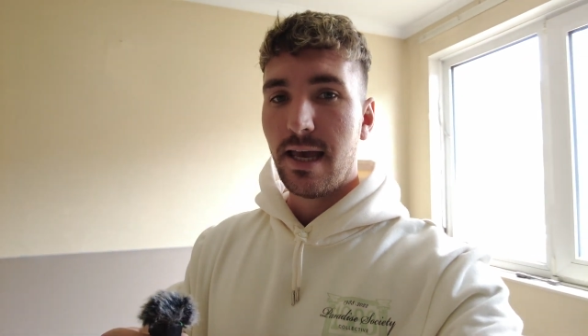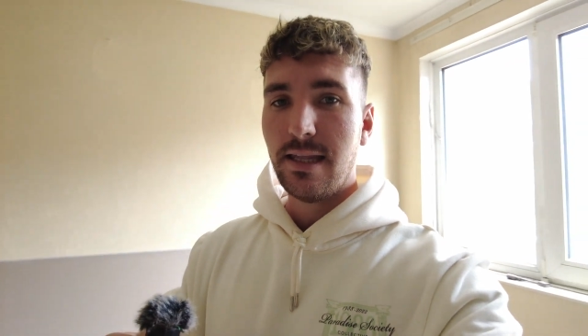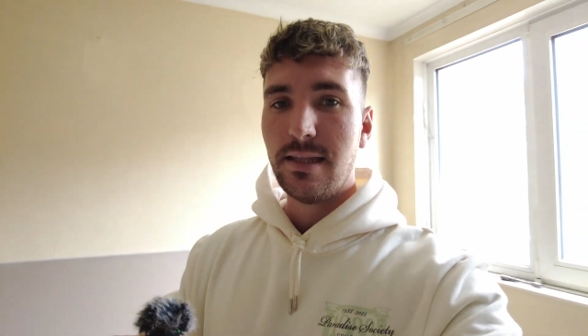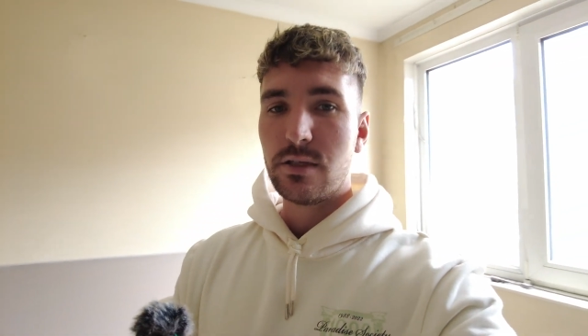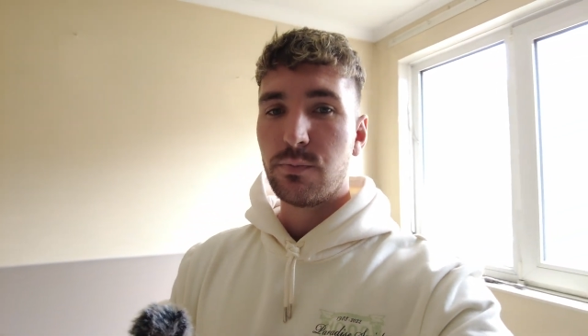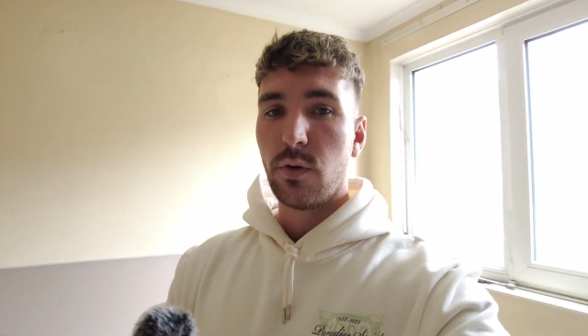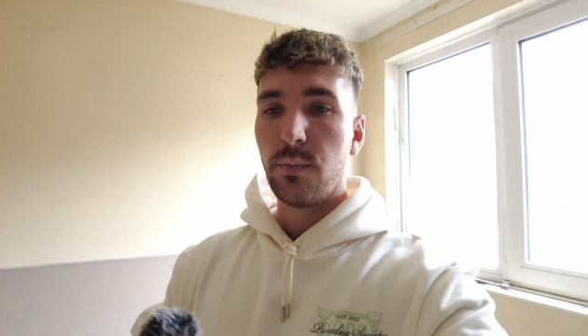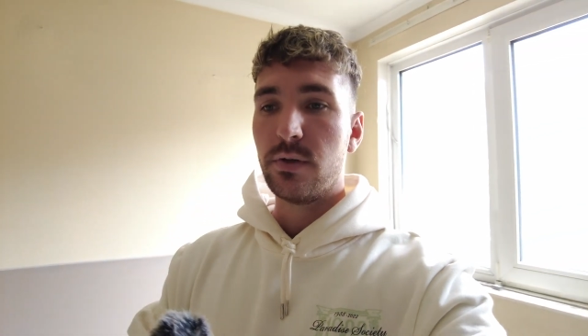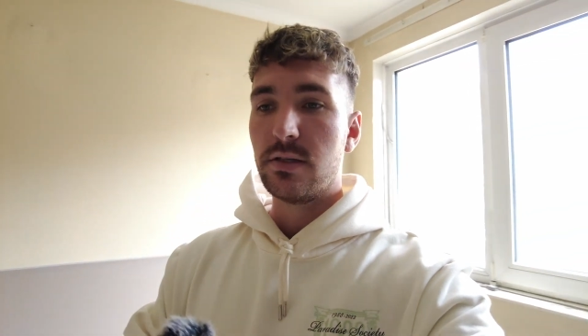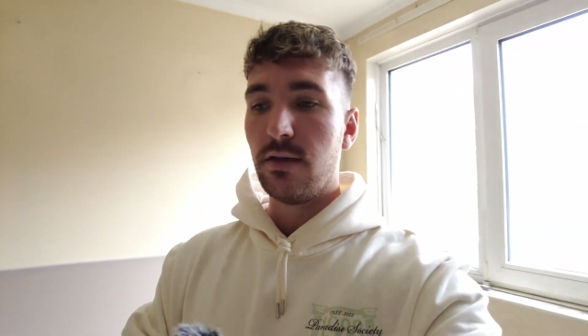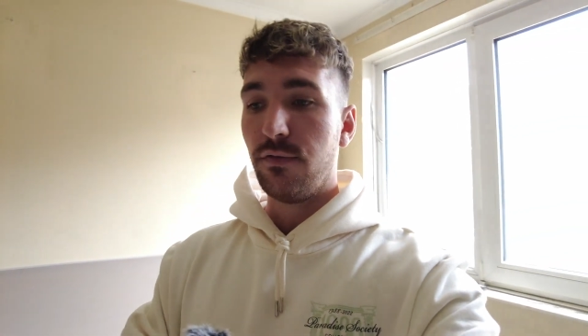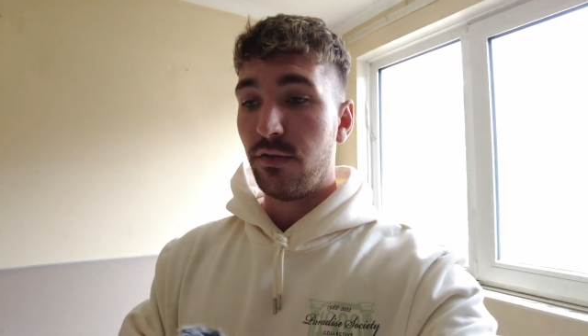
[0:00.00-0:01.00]
in this
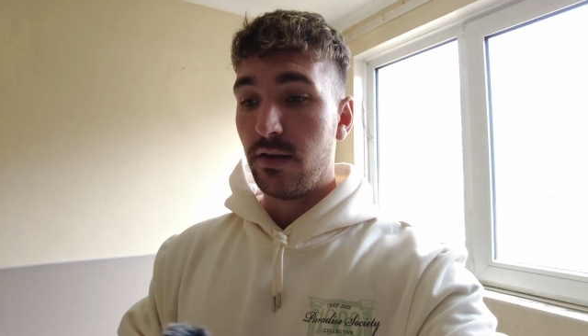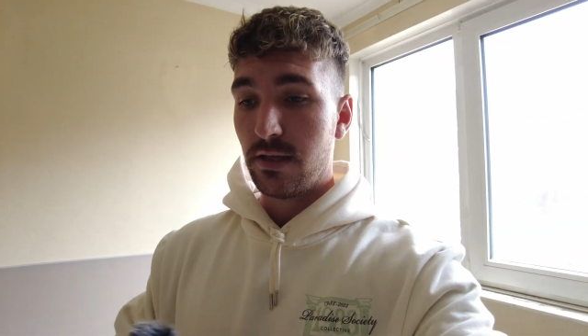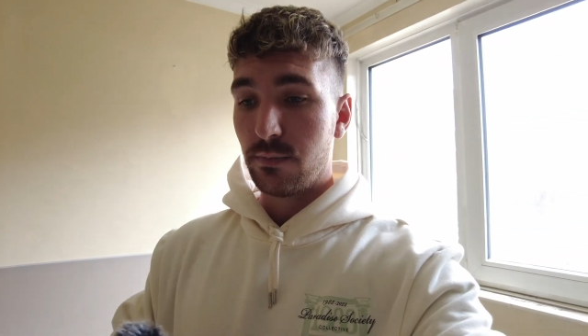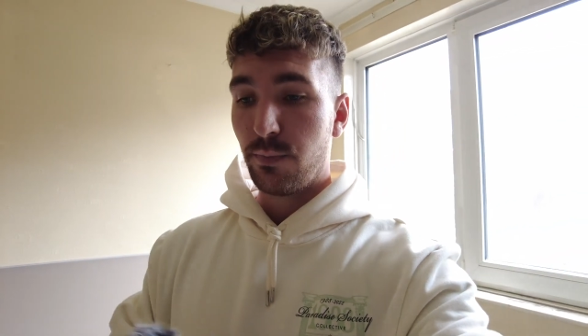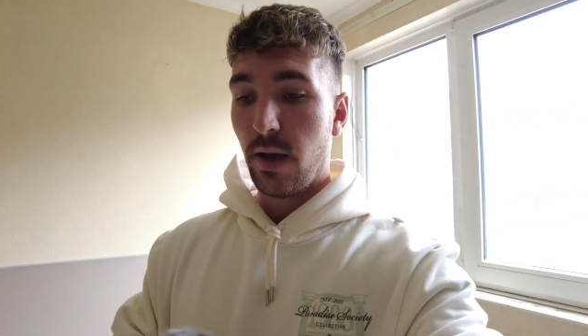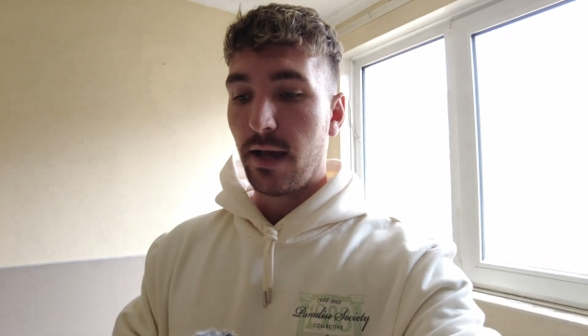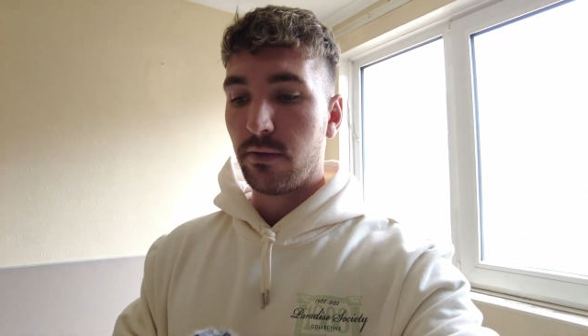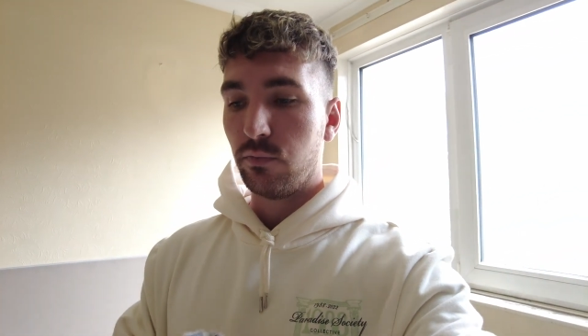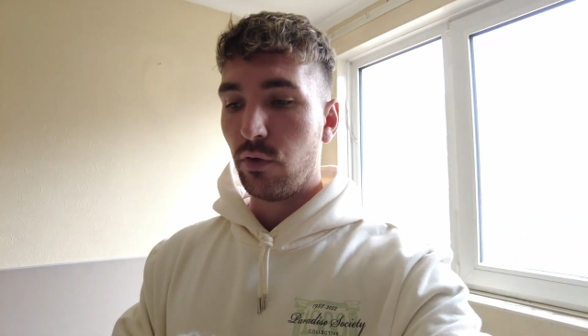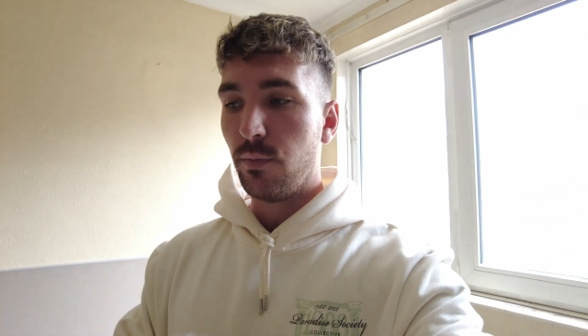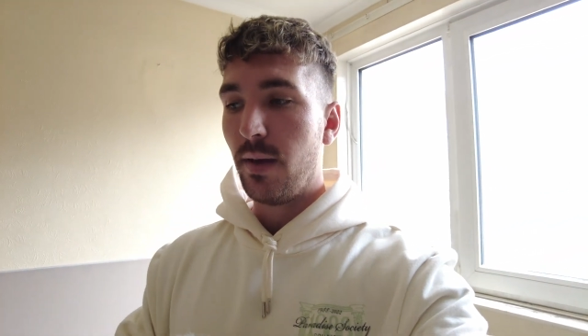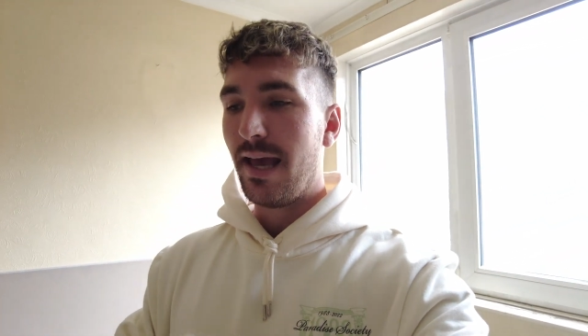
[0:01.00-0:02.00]
property for this back
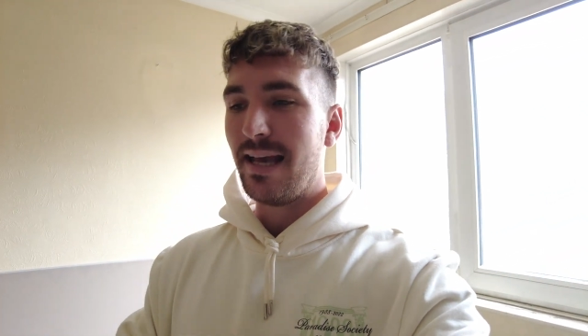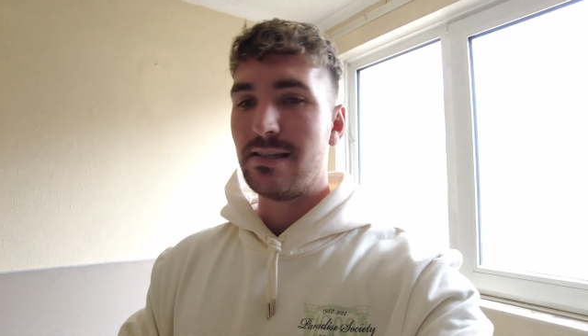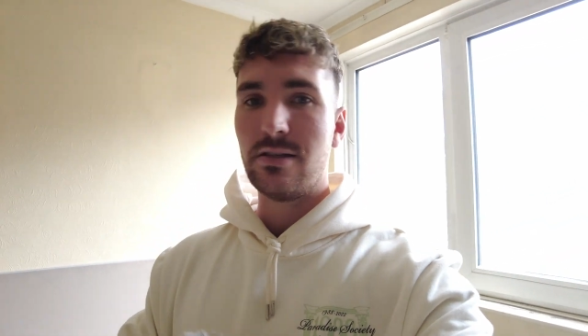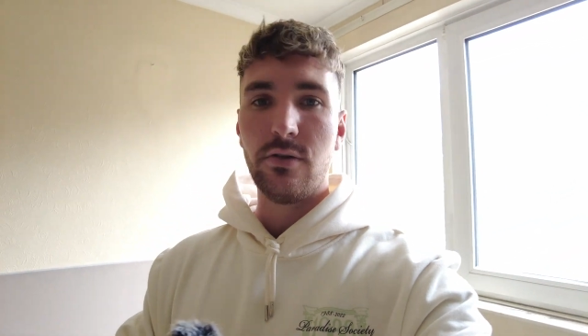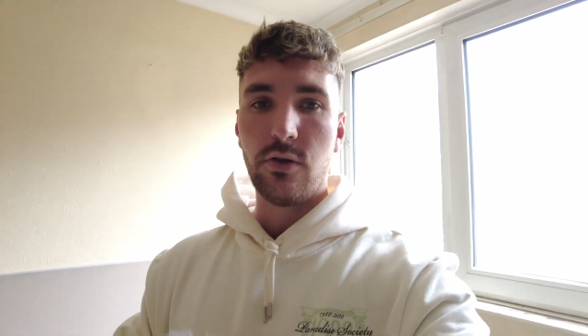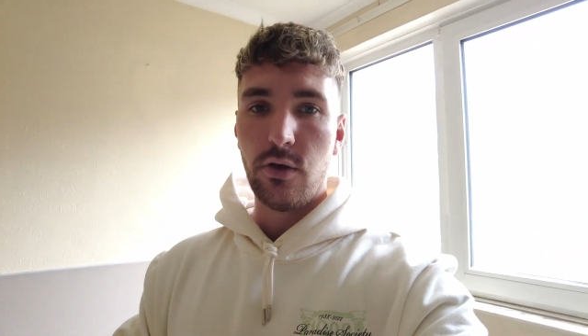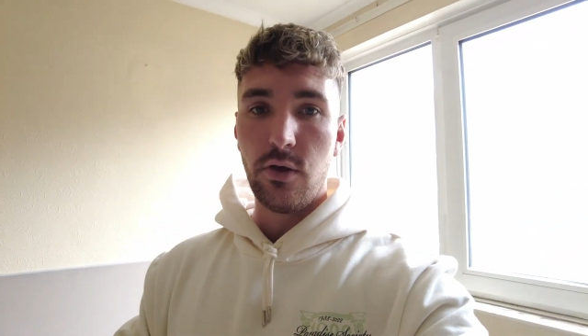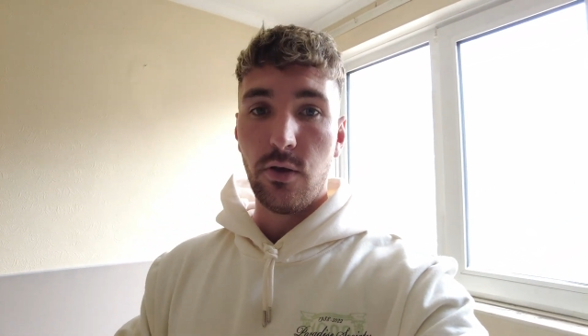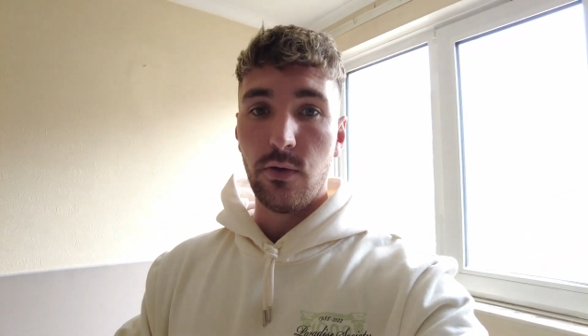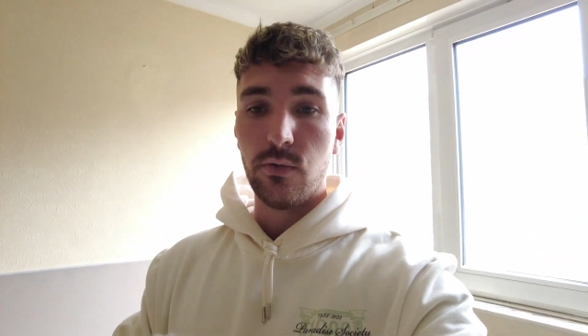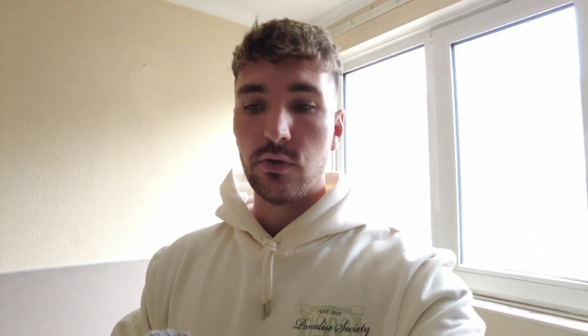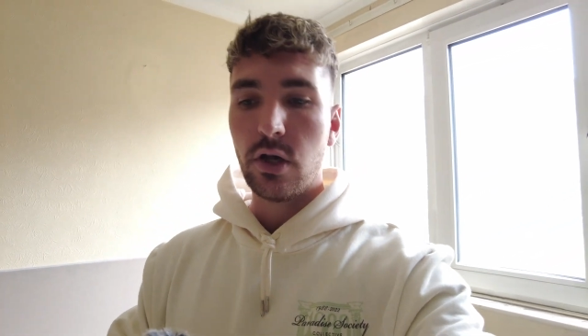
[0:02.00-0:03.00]
room isn't
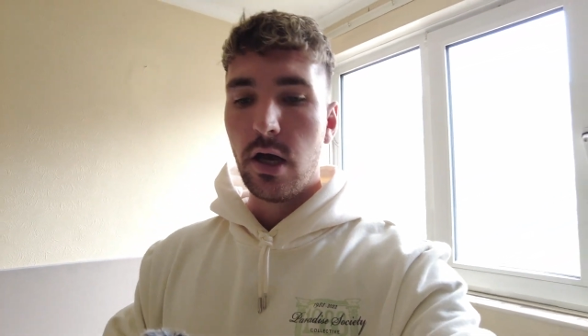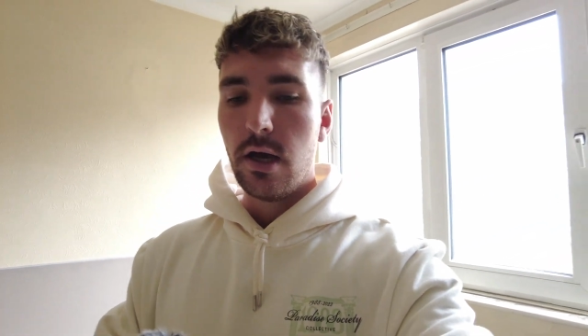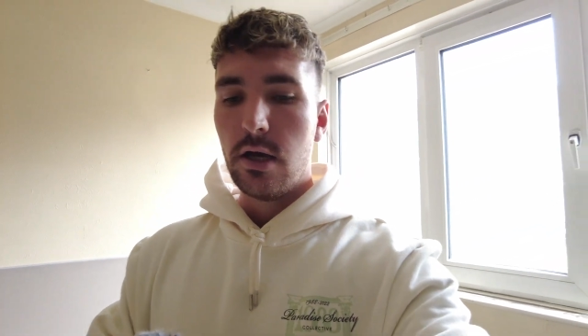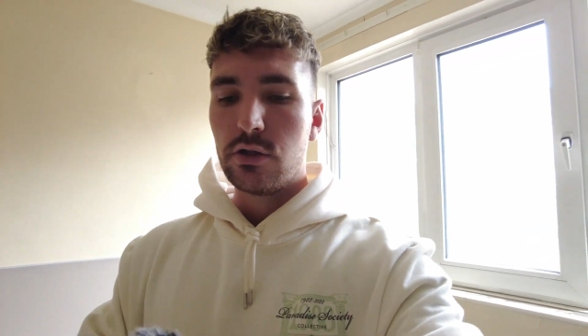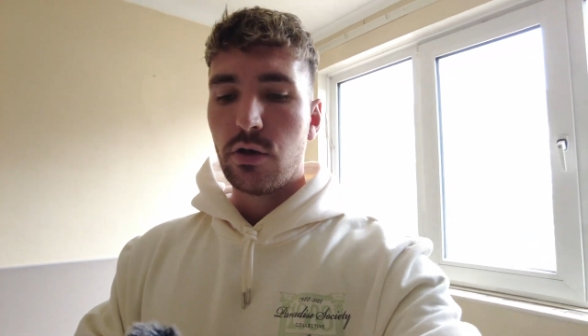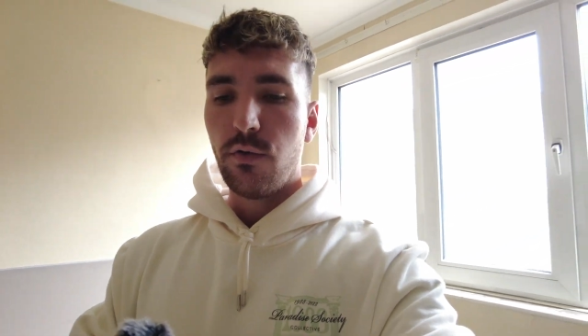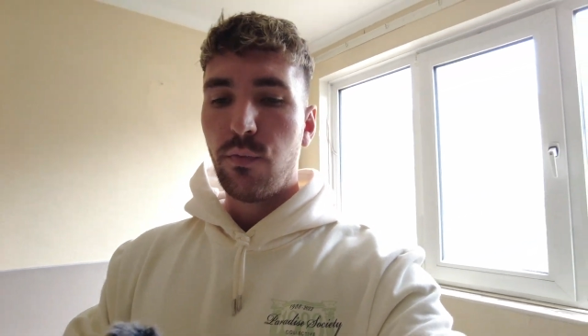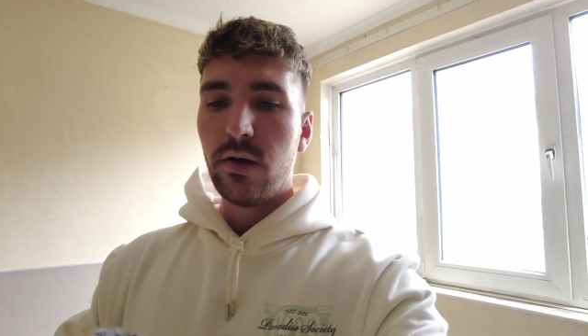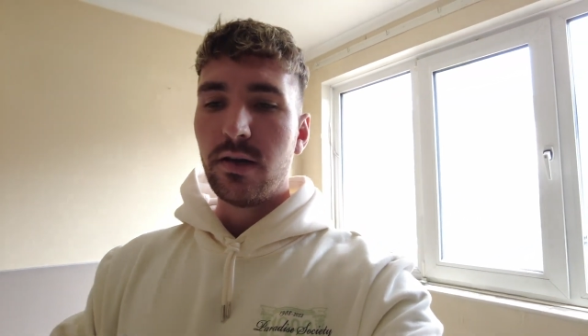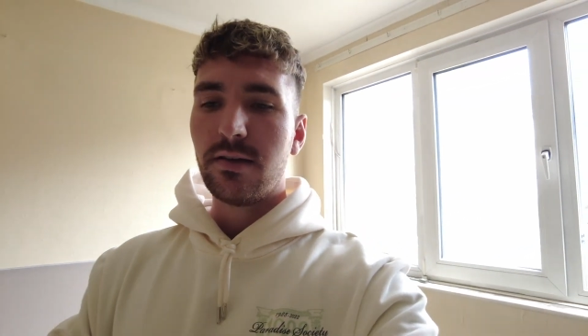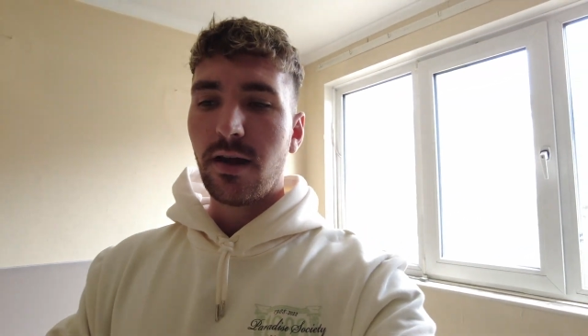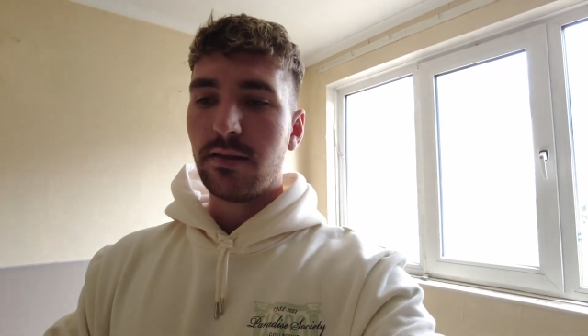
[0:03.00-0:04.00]
huge. So if we'd
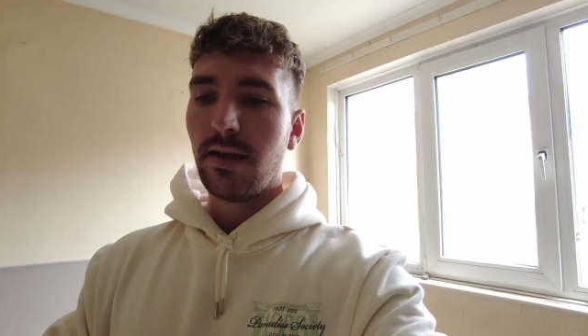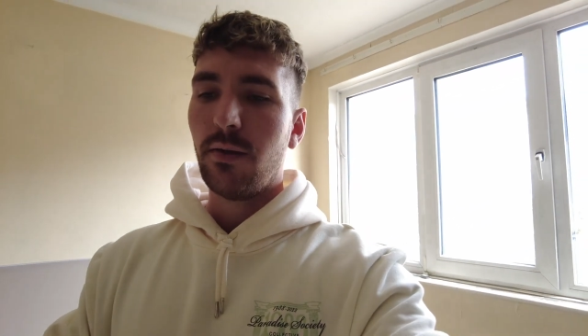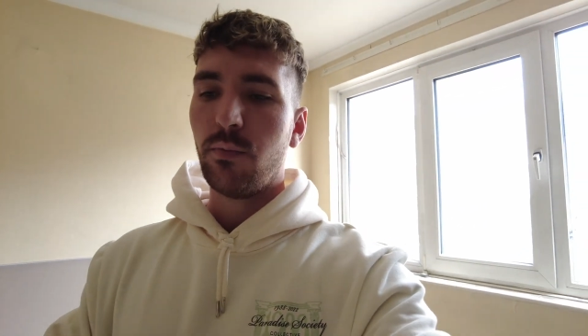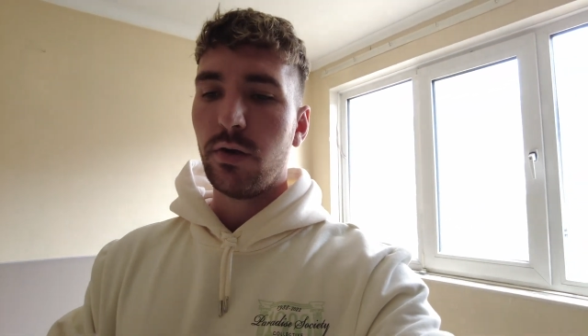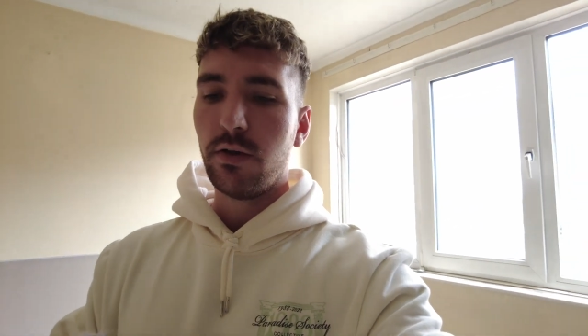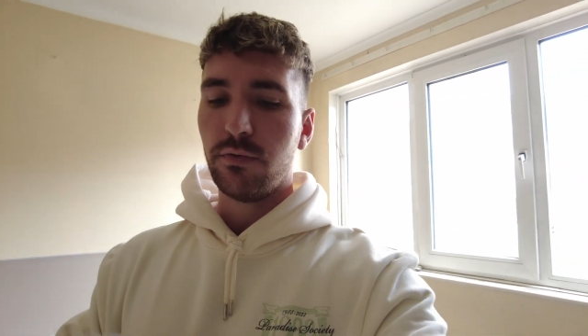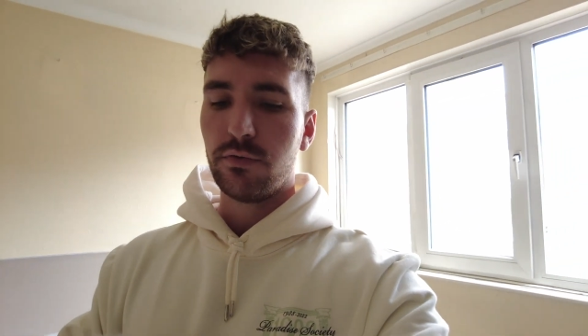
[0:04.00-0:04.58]
have done that, we'd have